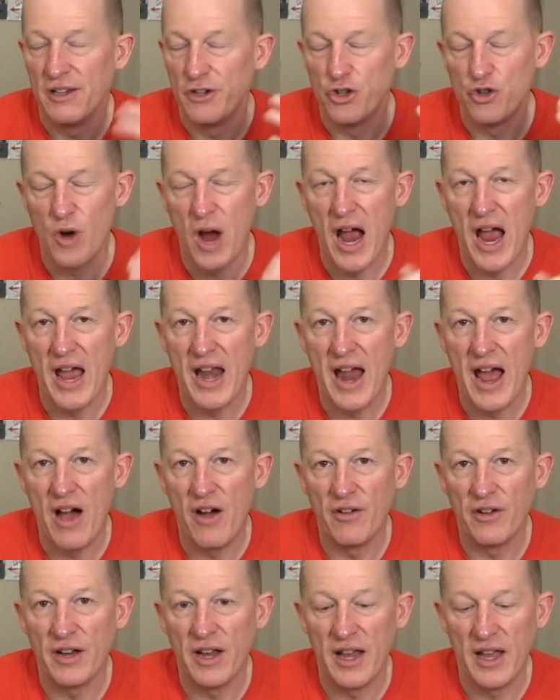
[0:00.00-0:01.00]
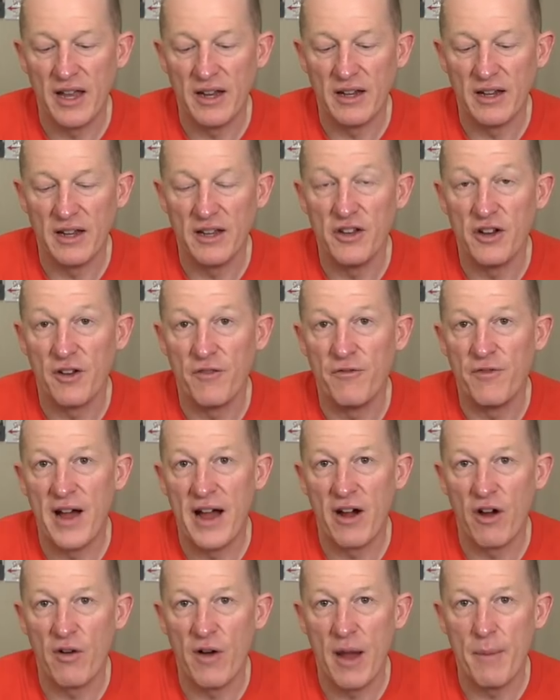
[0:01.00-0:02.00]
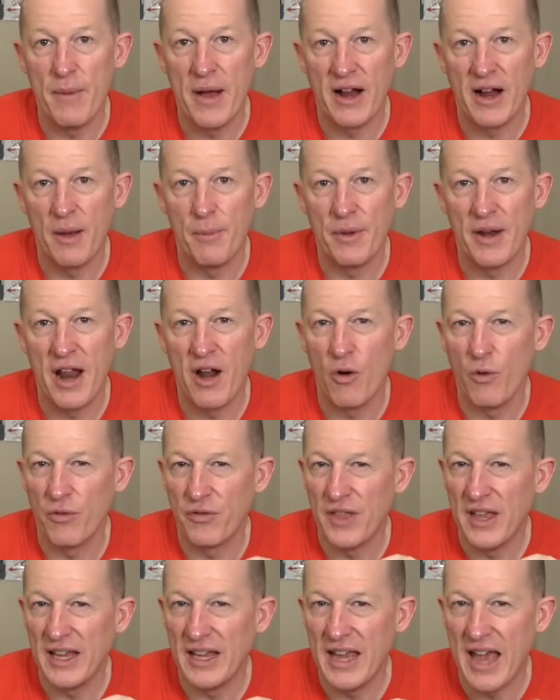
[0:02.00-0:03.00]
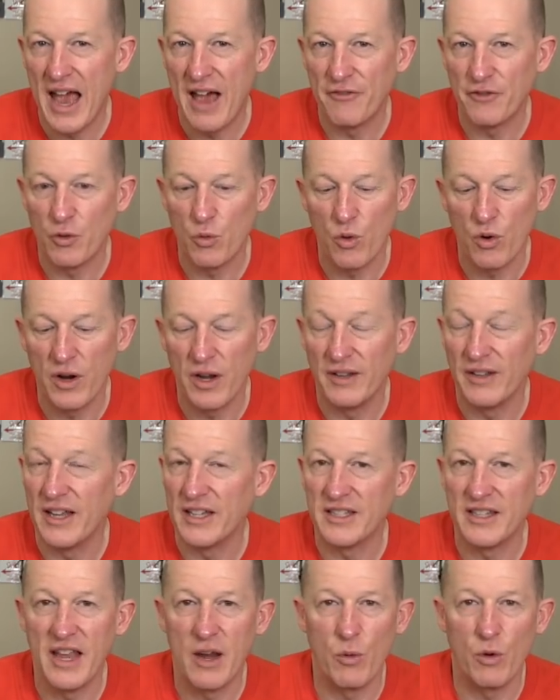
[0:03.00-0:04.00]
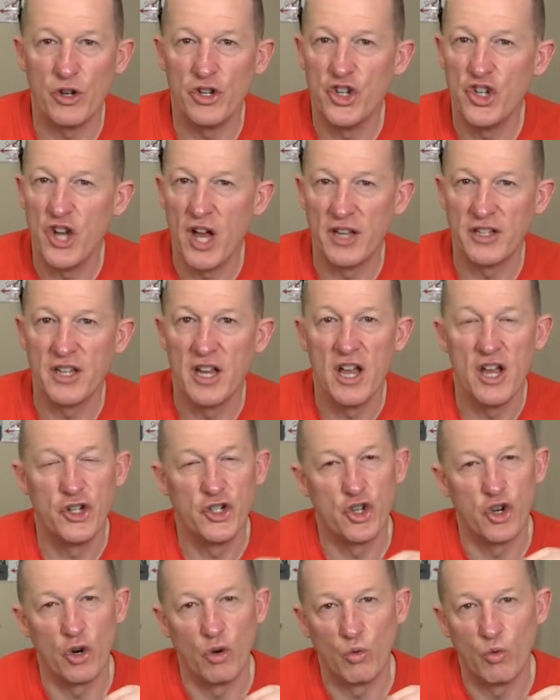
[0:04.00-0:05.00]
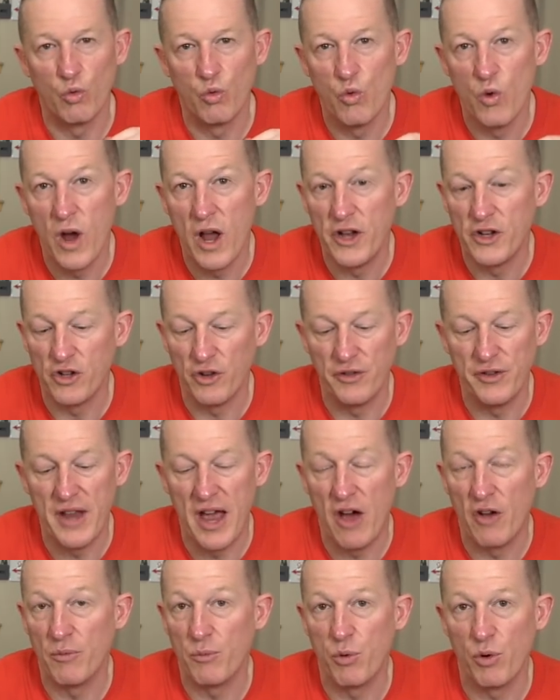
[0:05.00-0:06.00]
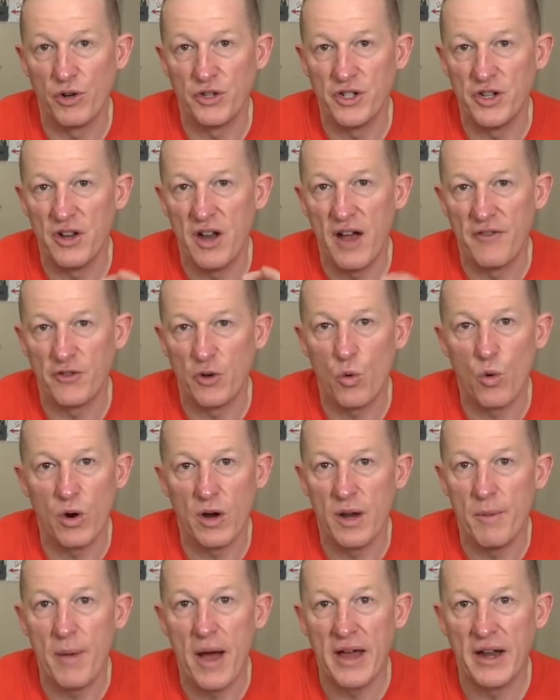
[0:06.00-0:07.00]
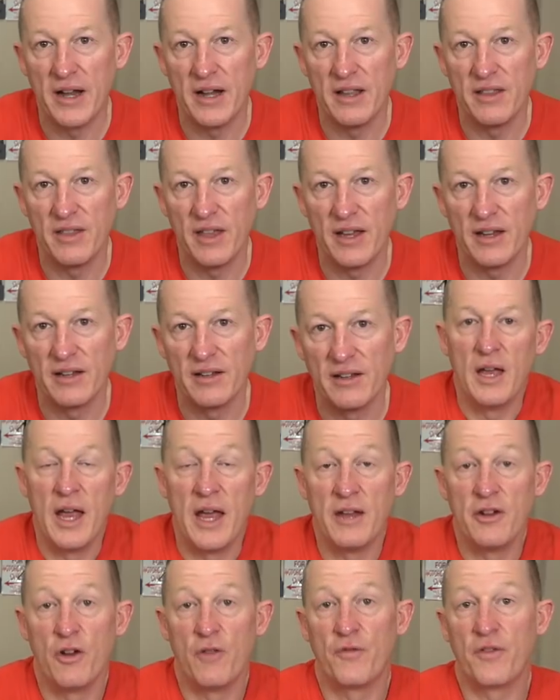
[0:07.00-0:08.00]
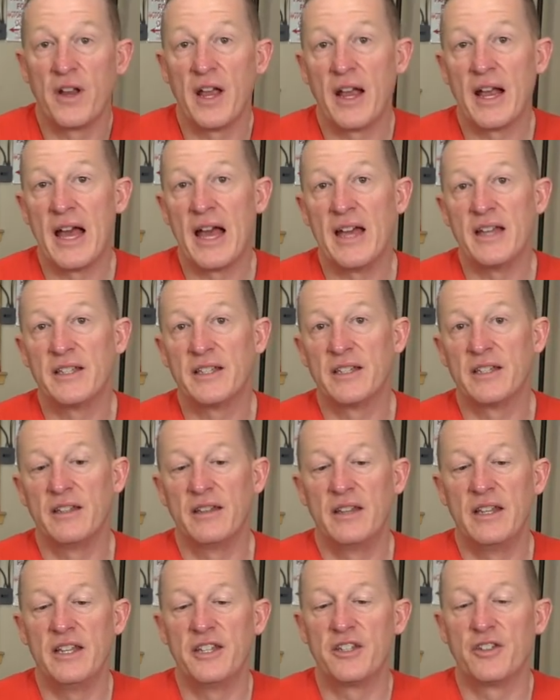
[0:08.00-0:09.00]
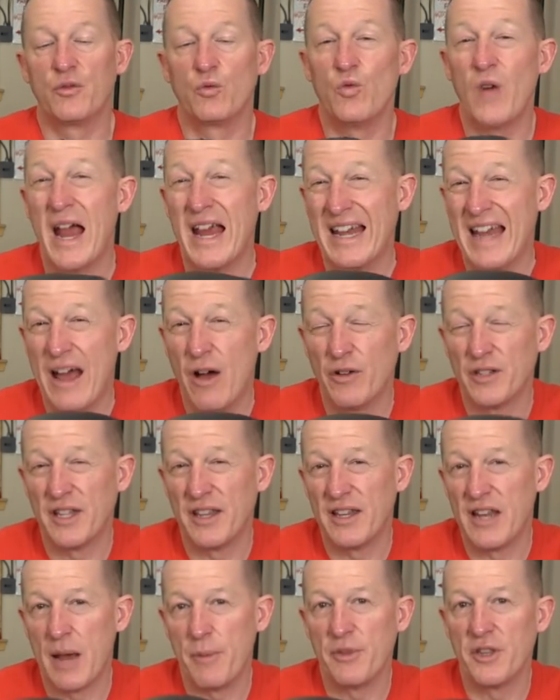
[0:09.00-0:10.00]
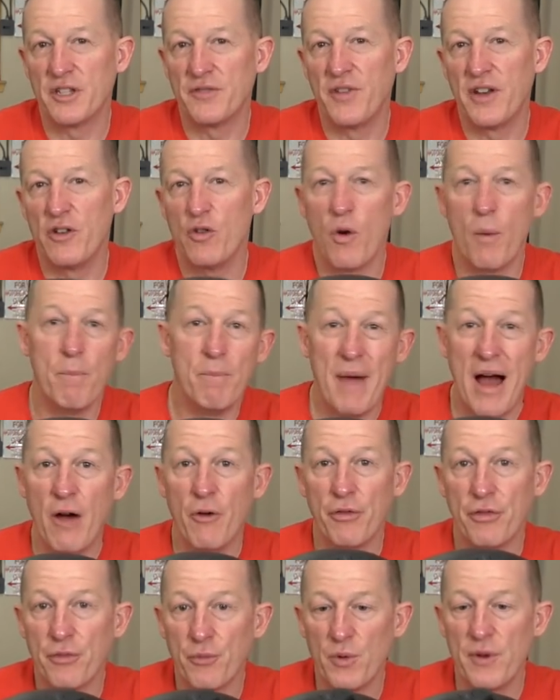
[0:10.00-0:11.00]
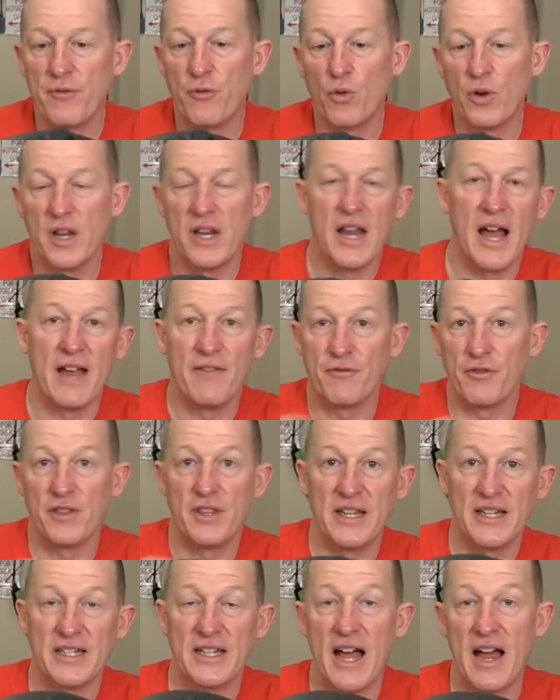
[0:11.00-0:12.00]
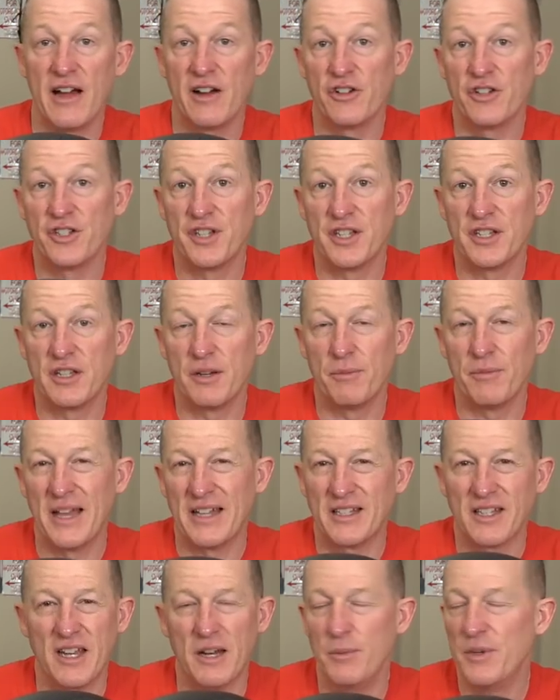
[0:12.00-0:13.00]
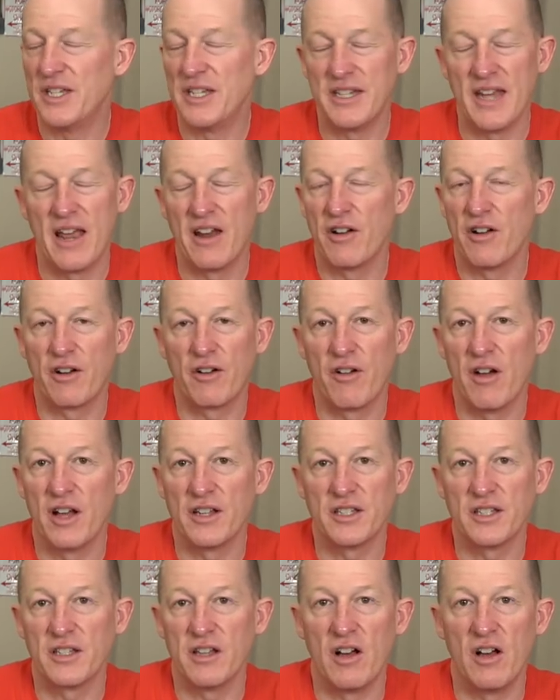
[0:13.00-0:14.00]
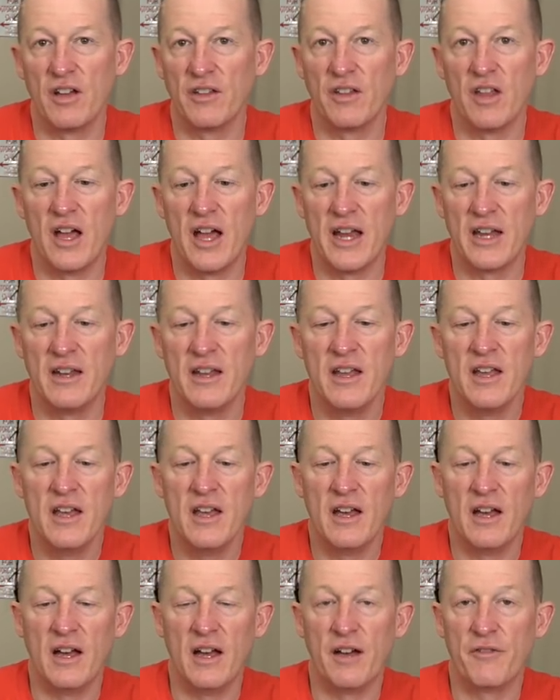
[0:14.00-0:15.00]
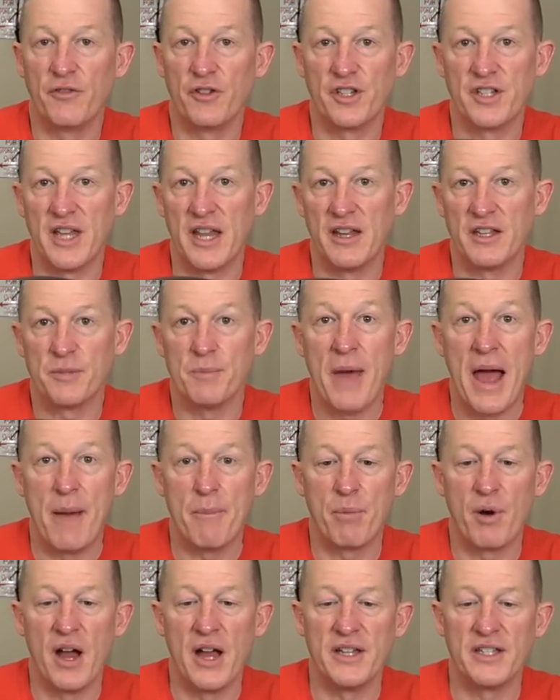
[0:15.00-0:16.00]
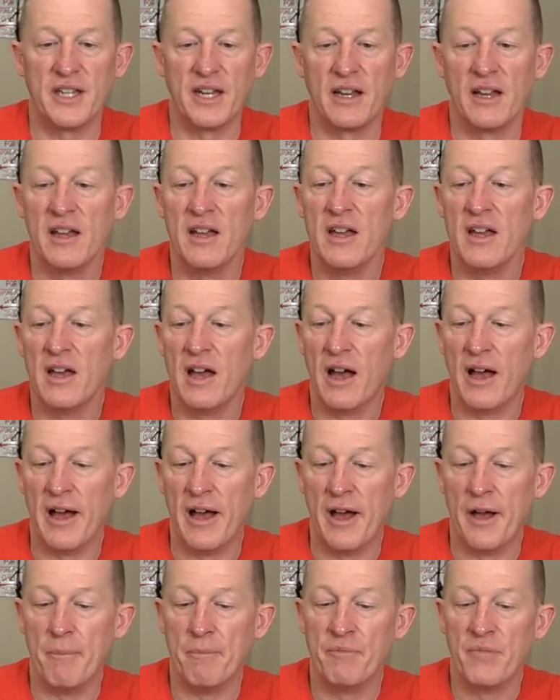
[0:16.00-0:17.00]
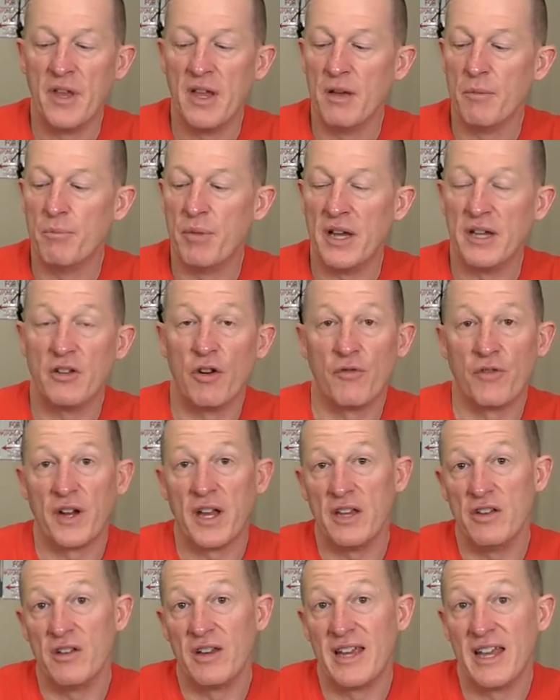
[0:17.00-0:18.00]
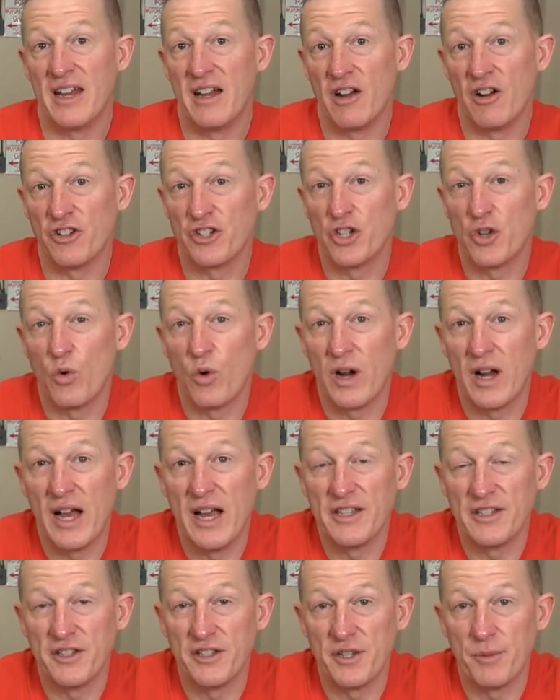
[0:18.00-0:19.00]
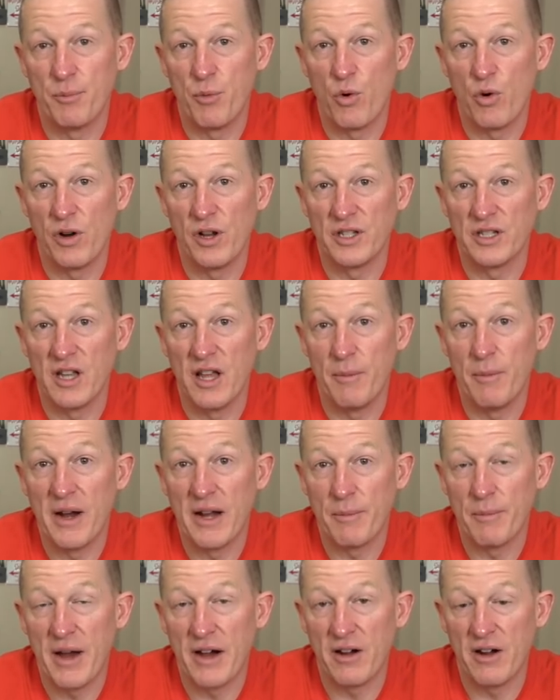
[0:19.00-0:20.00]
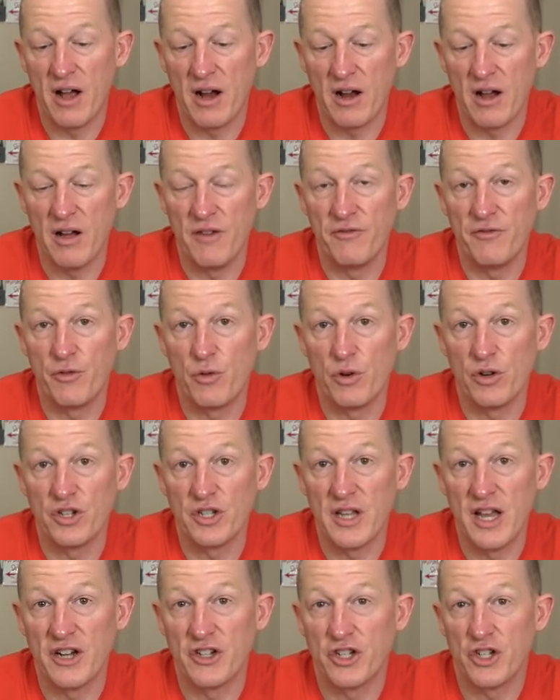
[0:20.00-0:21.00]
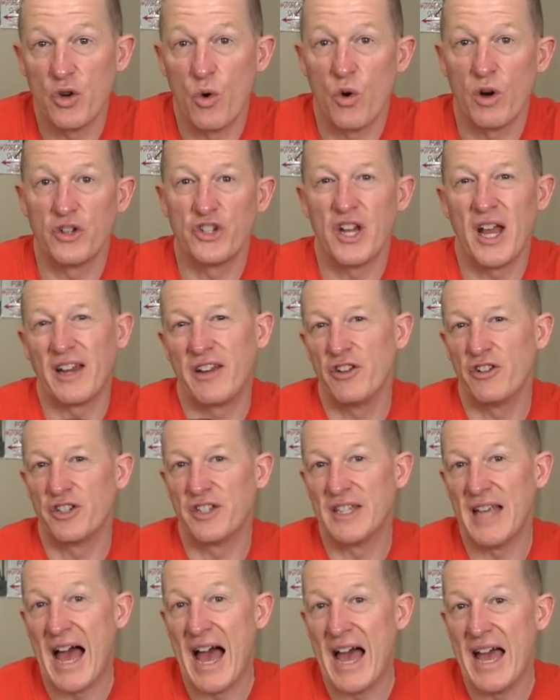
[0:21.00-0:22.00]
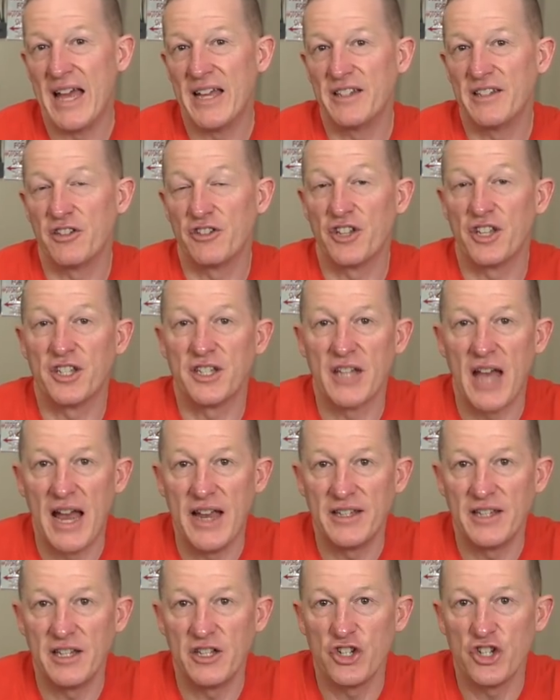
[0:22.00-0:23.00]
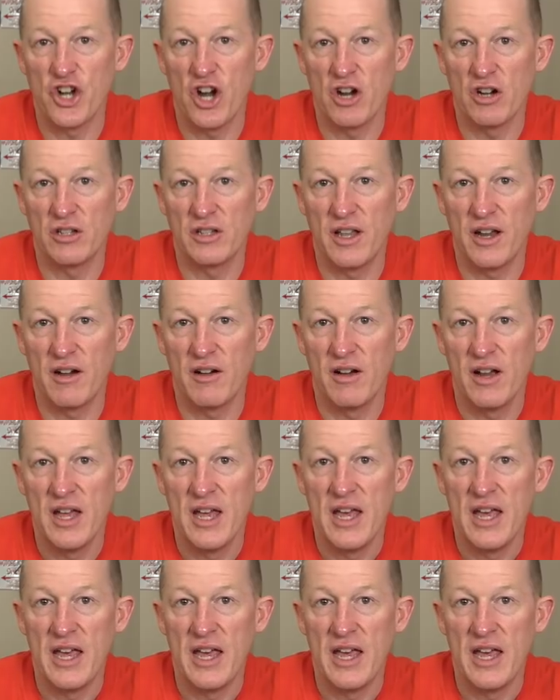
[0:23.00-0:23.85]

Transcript: dry it out and uh, you can fire it right back up. But I don't think you have to worry unless they were just torrential downpours that you'd have to worry about anything. And don't forget guys, these right now is at the time of this video about 349 for the entire system. That's going to be standard across online uh, for Sena's map pricing. Um, but don't forget you can get in our store, guys, and support us, lawabidingbiker.com forward slash store. Check your size. There's a sizing chart there.